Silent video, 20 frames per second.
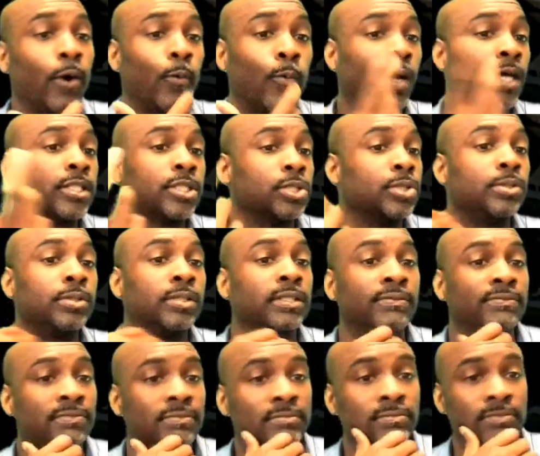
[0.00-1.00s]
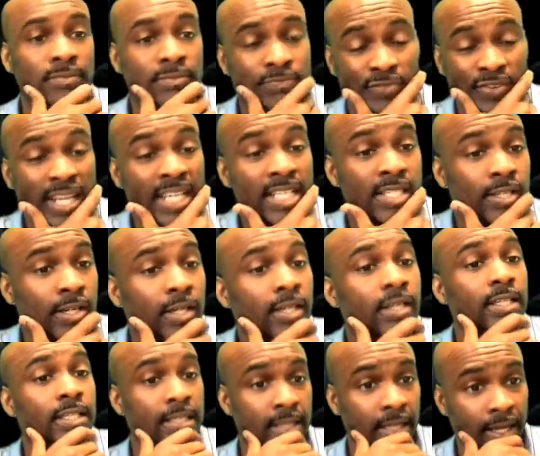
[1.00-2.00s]
want you to face an
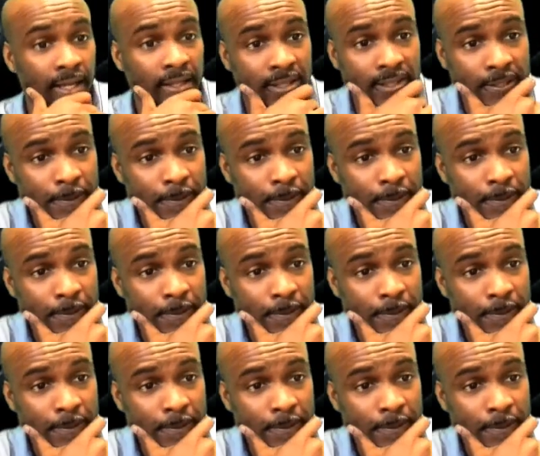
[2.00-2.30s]
early death.